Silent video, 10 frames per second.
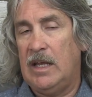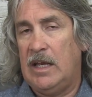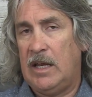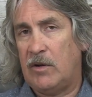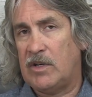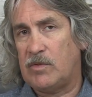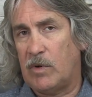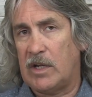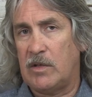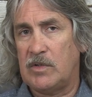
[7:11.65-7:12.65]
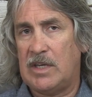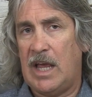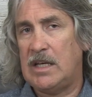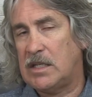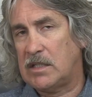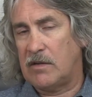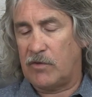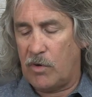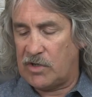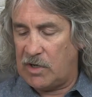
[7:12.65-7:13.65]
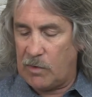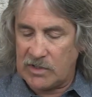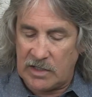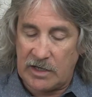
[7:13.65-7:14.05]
Here is one of those cases, and of course he wasn't